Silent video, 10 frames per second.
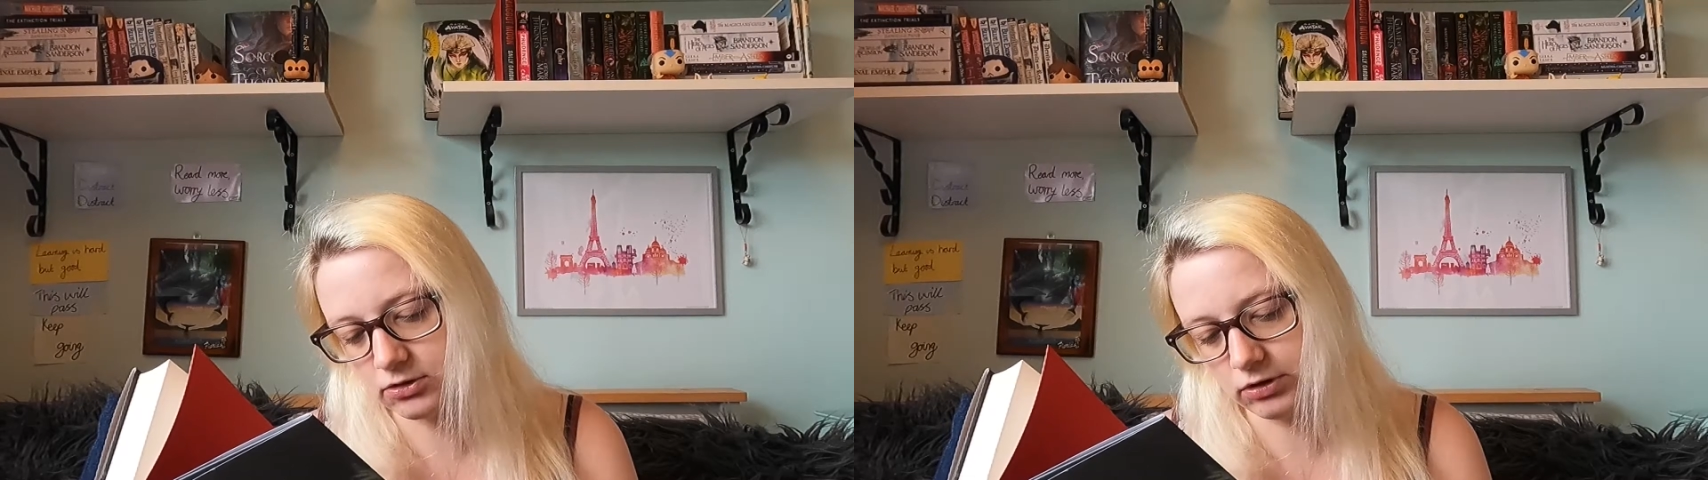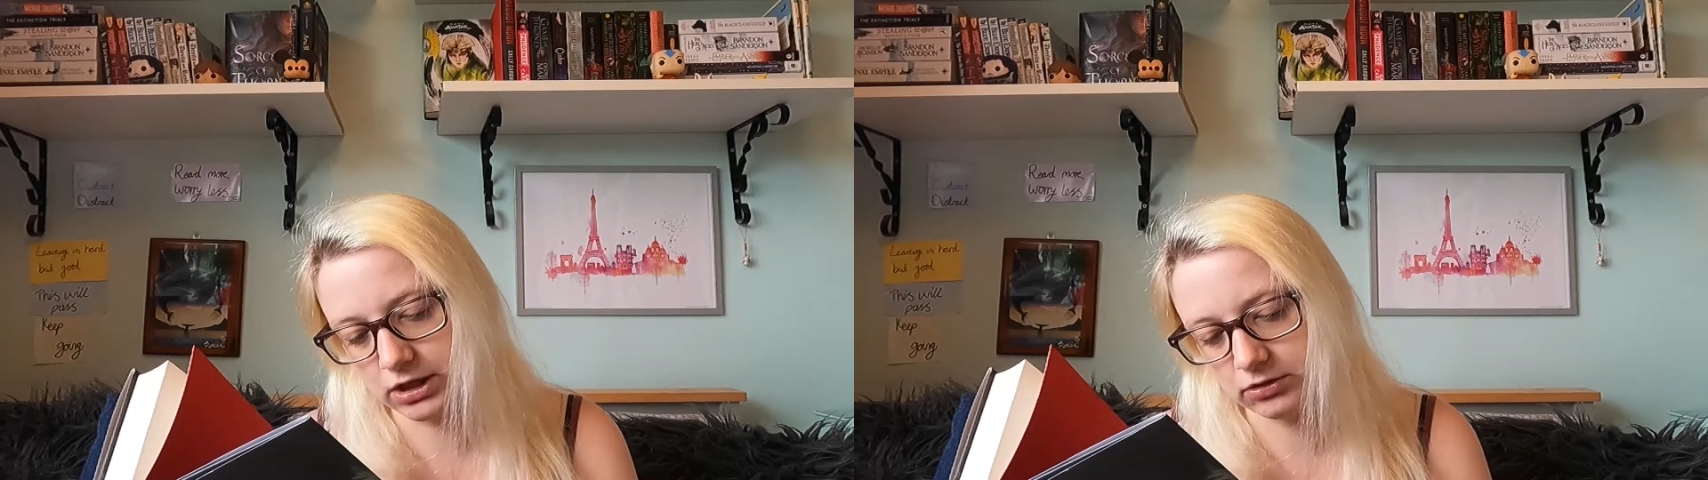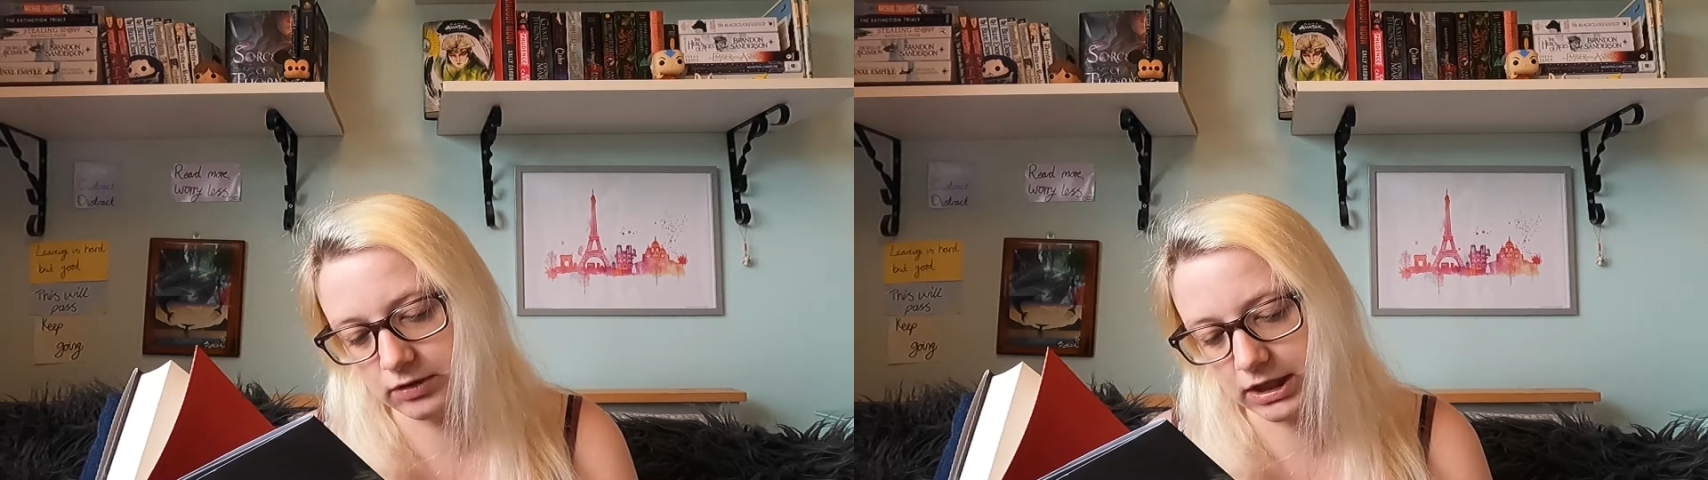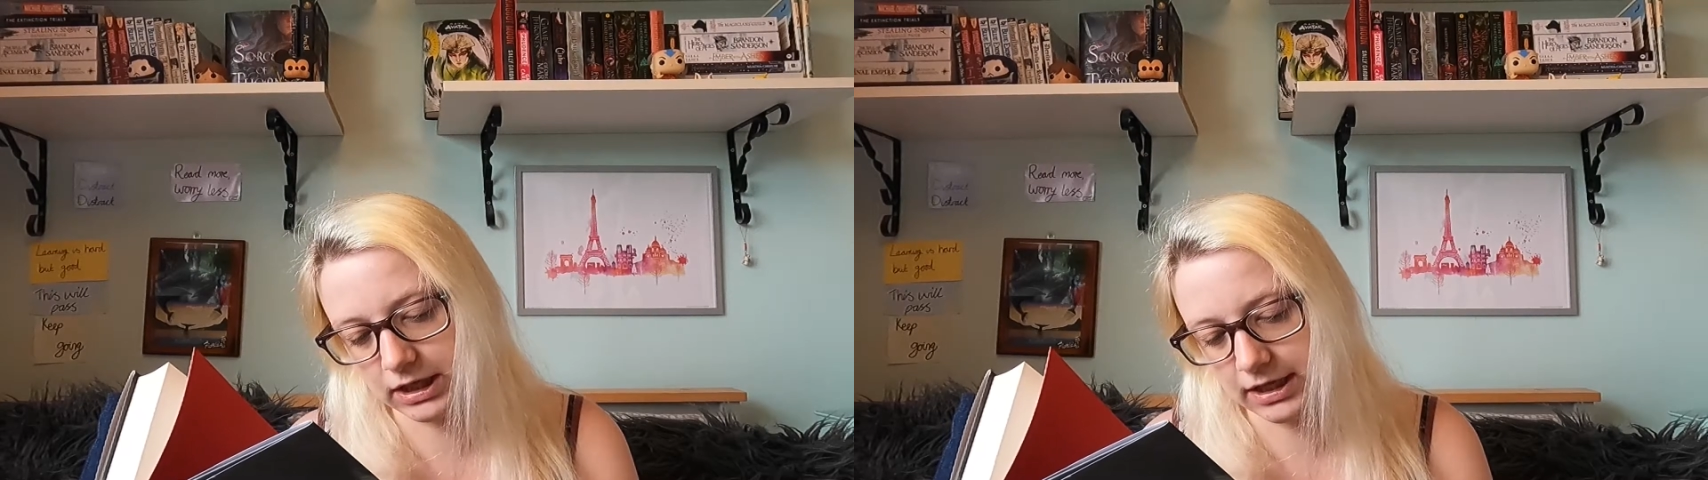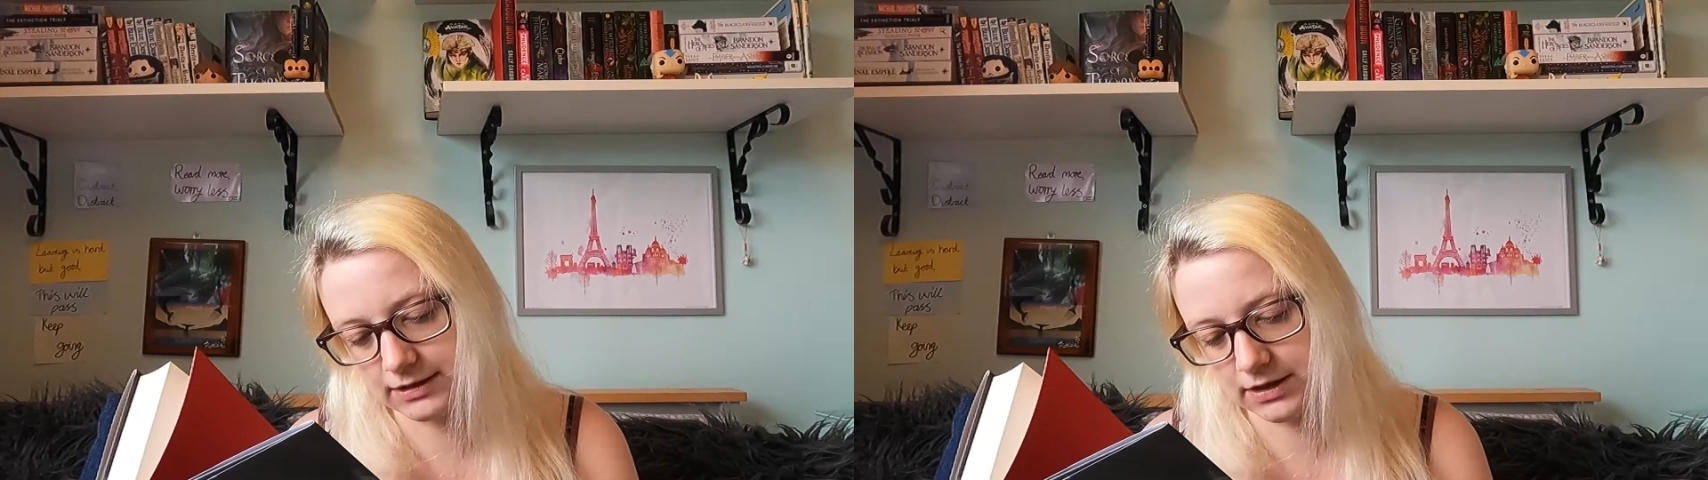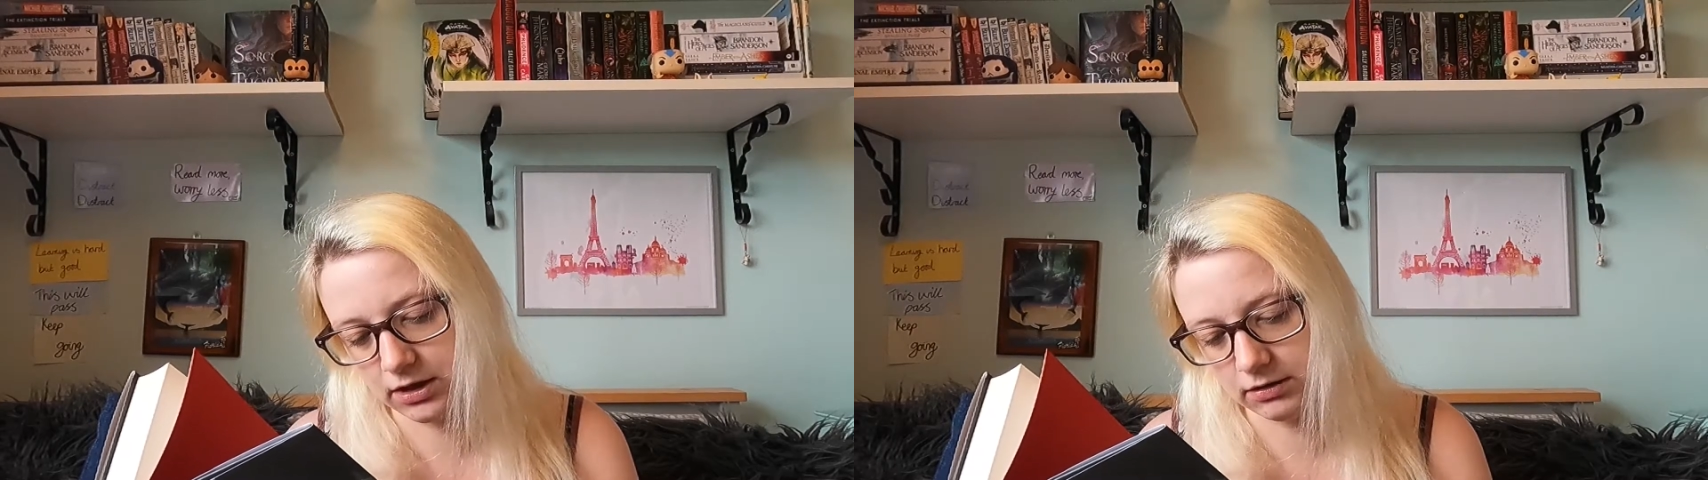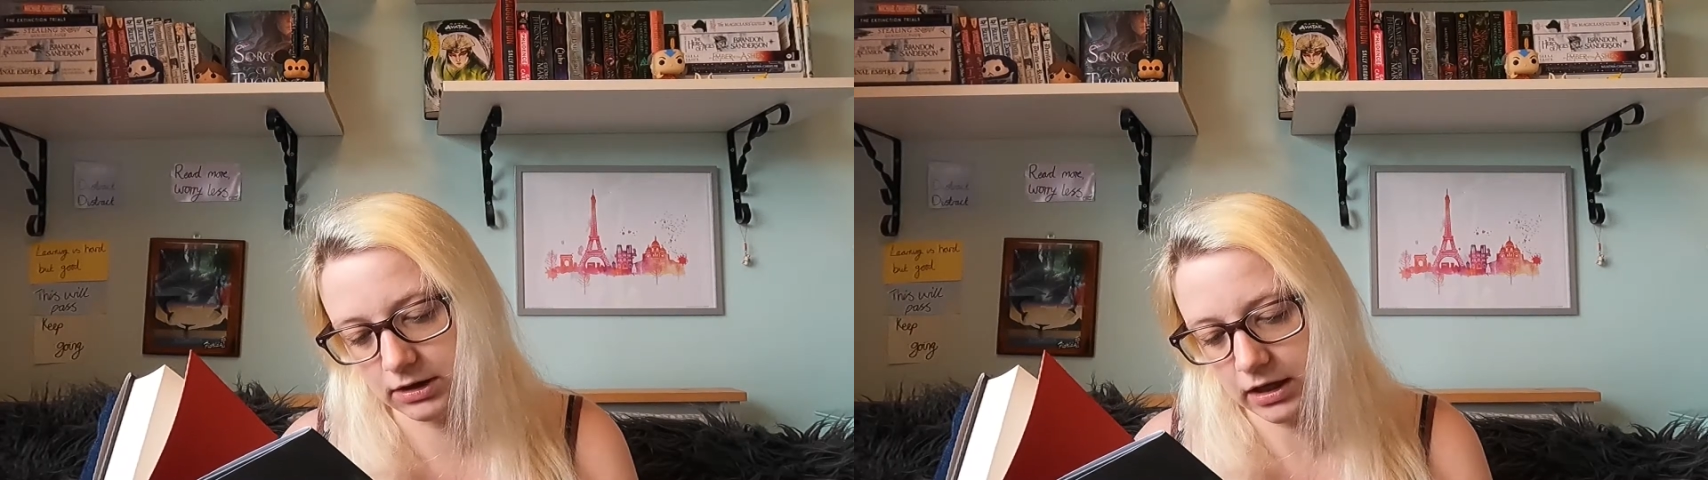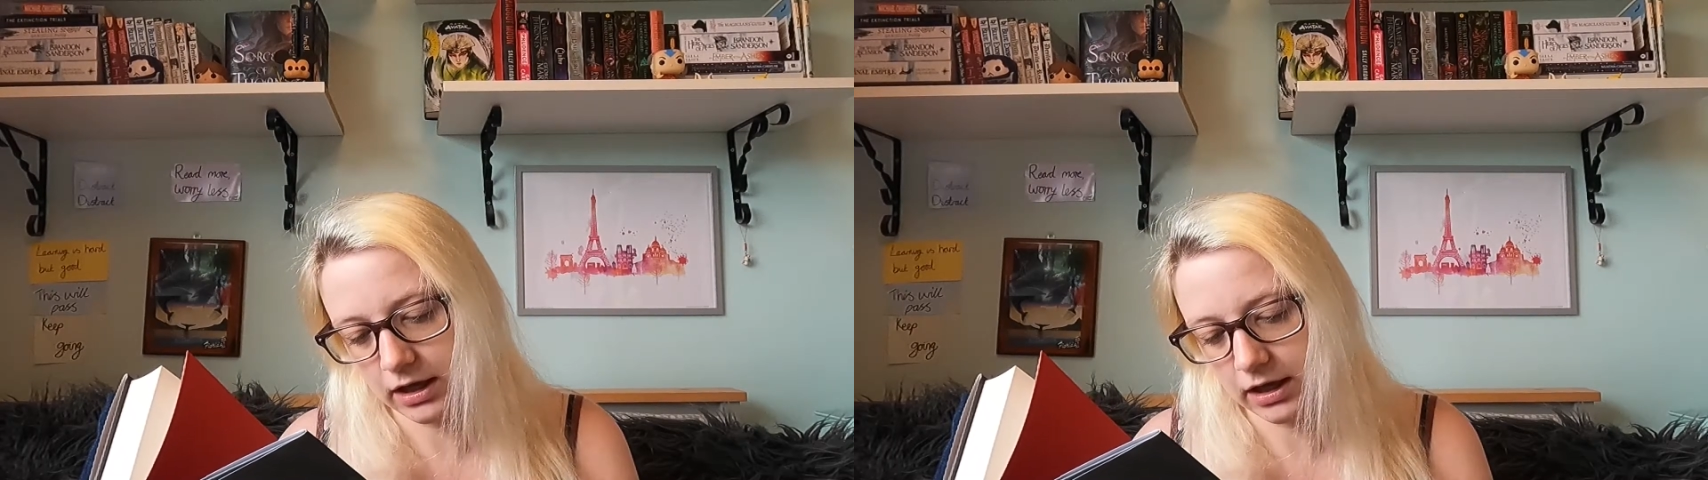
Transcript: treachery and exile,